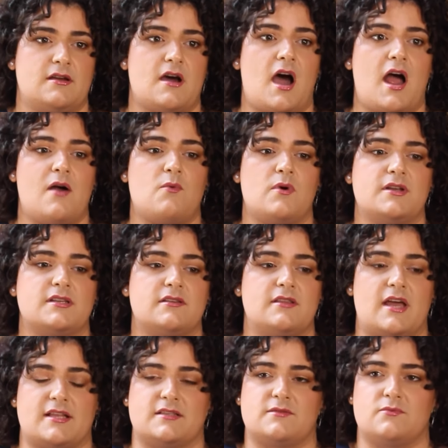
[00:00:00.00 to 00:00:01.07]

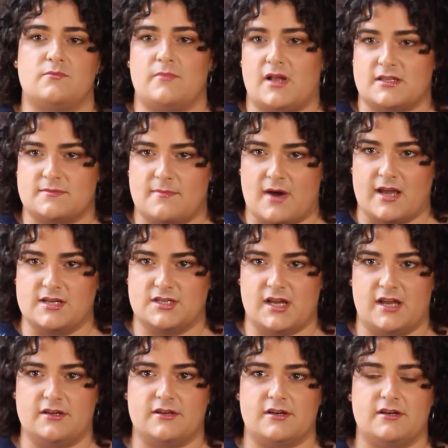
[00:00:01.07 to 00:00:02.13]
That's my
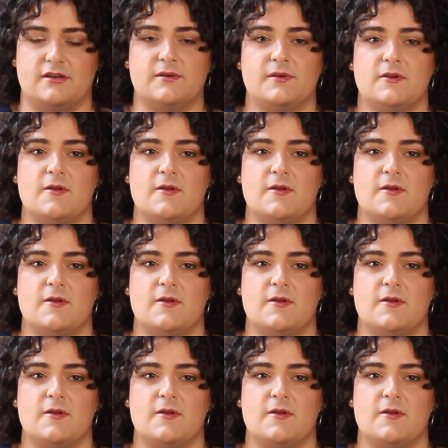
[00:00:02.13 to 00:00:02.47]
gender.